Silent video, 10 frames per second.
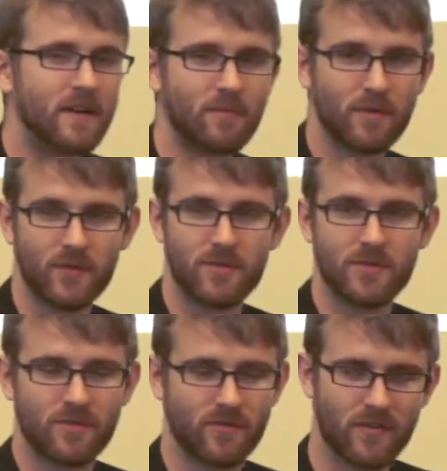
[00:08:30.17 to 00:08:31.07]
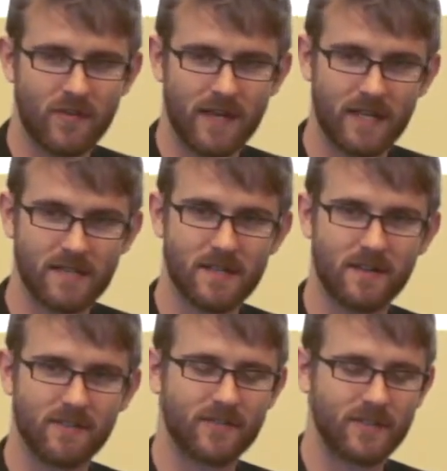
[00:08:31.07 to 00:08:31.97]
number of users over a finite set
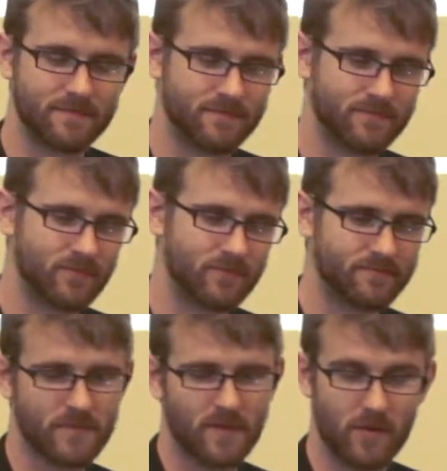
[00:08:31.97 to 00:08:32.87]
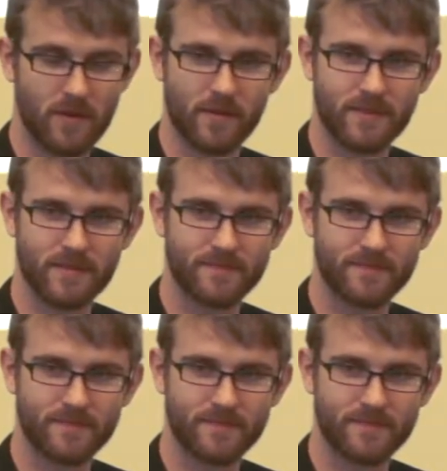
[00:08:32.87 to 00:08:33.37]
of phone numbers.